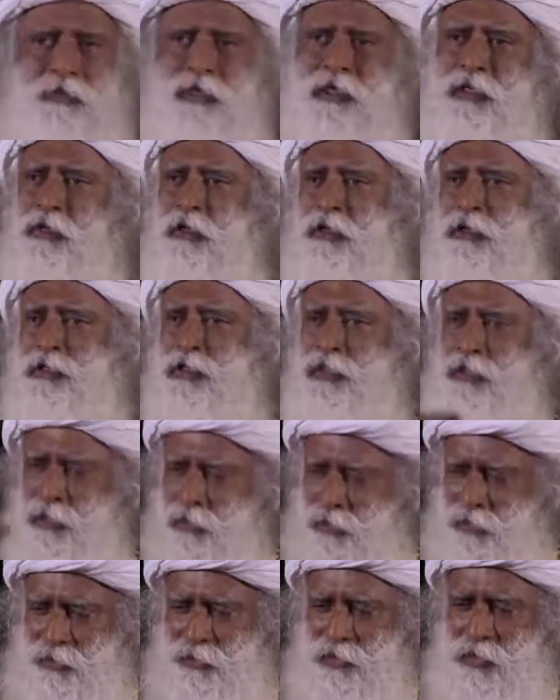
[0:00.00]
we can all sit
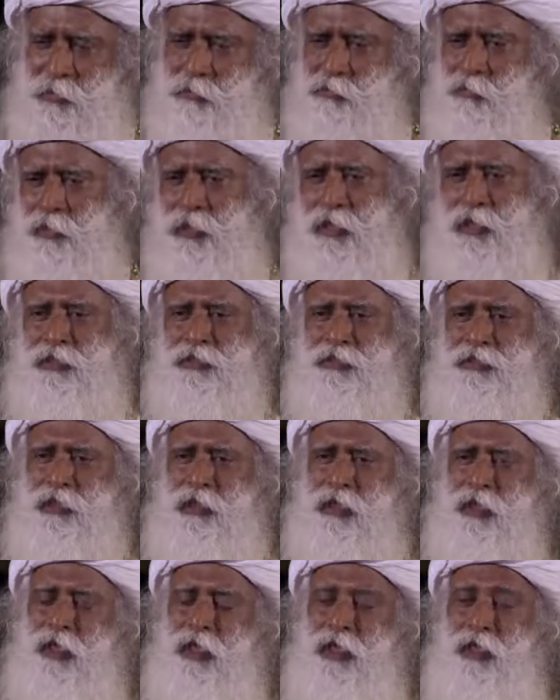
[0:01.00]
in the same place
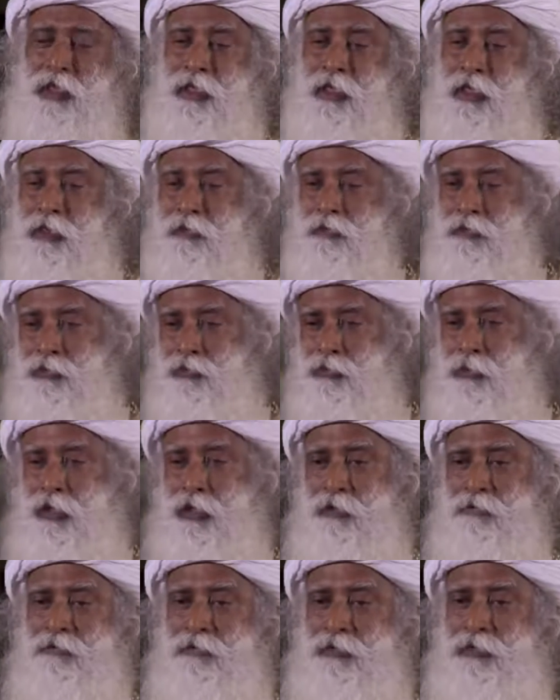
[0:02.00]
and each
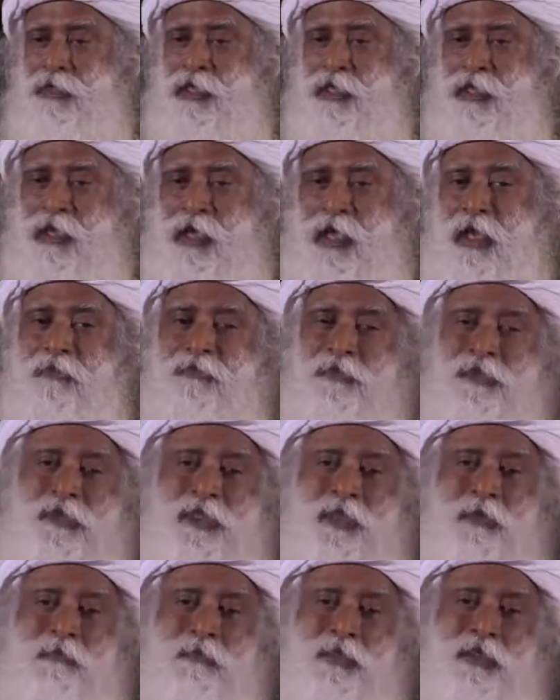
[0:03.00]
one of us can have
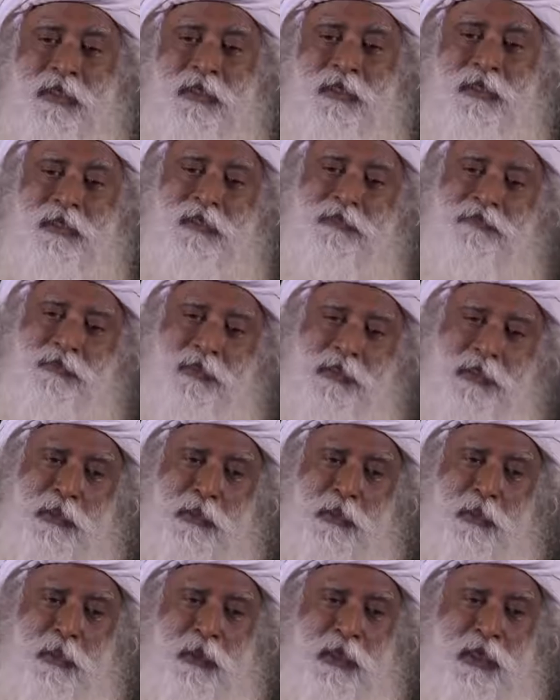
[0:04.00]
something
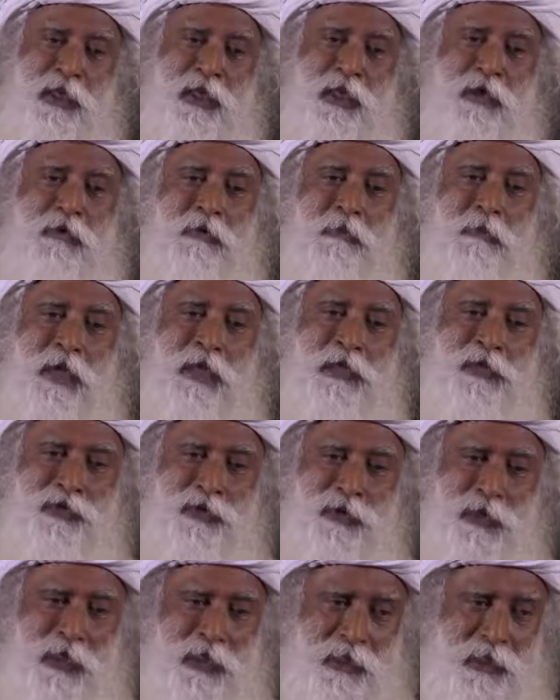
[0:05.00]
different going in our
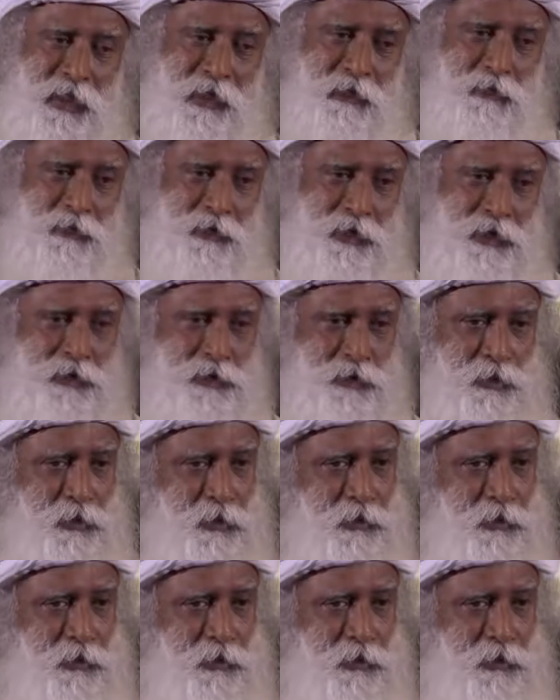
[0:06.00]
minds right now, yes or